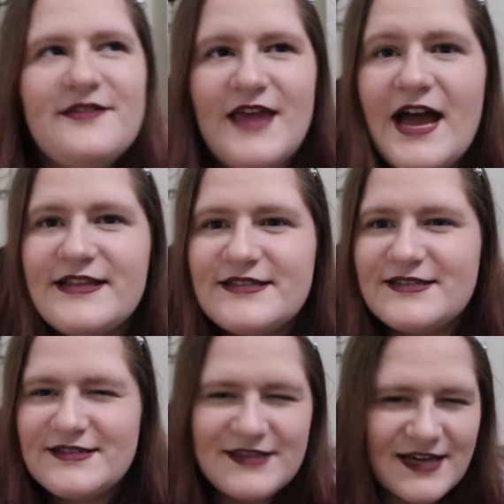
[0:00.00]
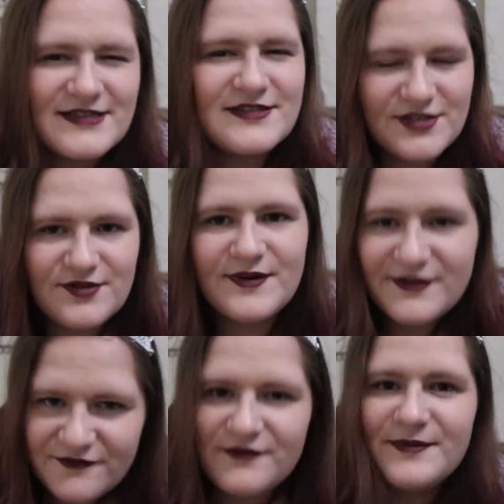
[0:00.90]
That's a new
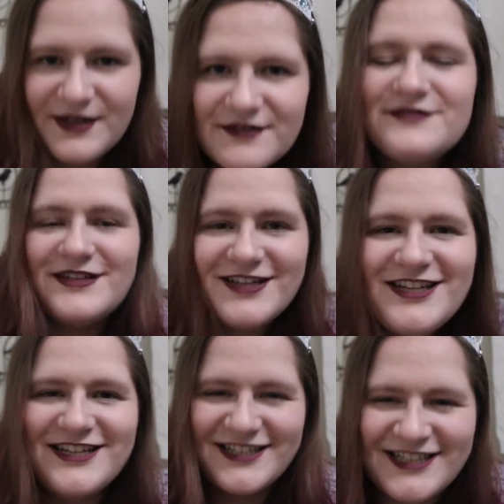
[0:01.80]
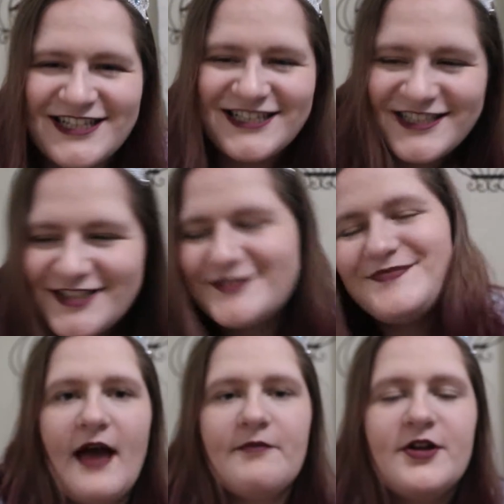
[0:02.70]
one for me.
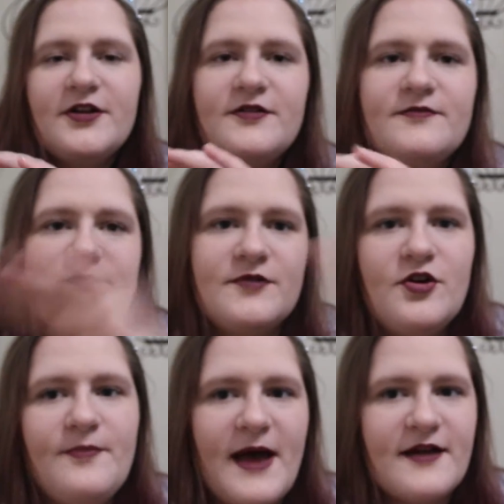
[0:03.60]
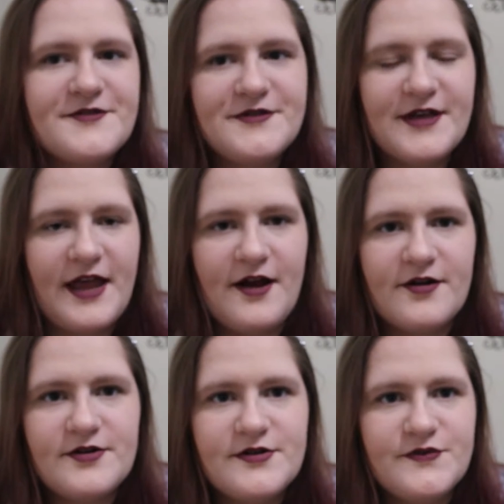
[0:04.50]
I'm gonna go back to the
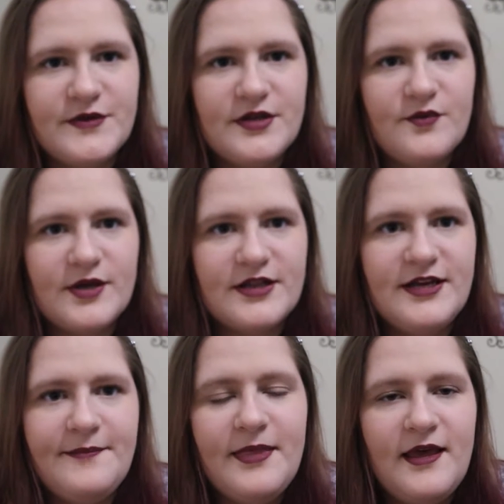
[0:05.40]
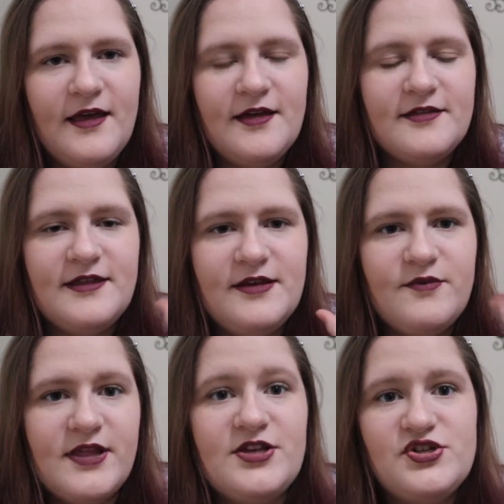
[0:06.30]
characters really quickly. The
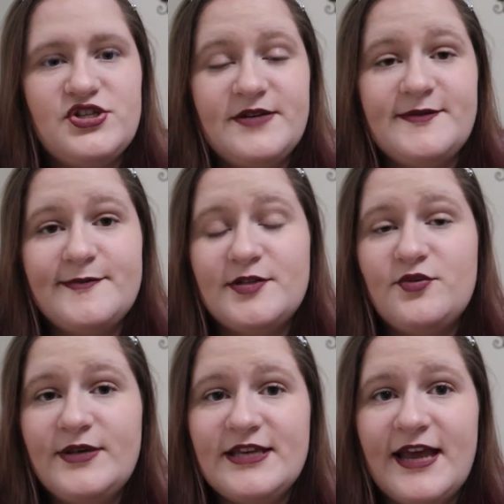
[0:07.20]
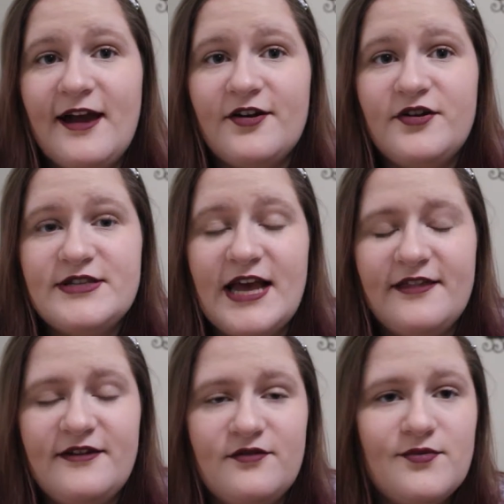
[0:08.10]
relationships between the characters,
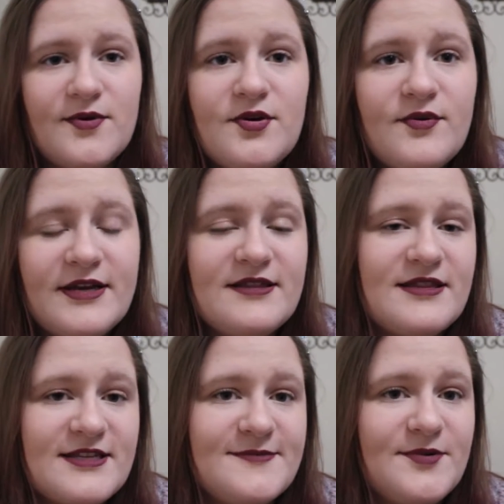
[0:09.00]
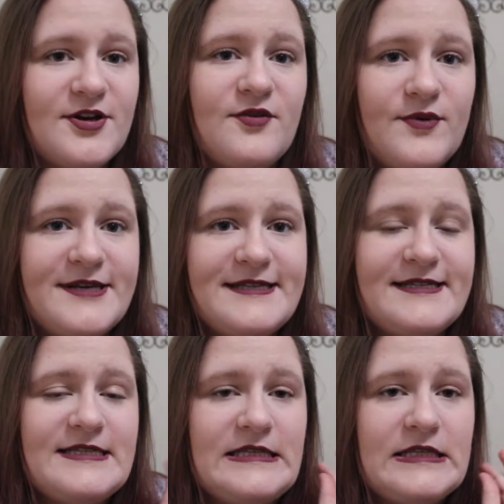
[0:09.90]
how they grew in this book was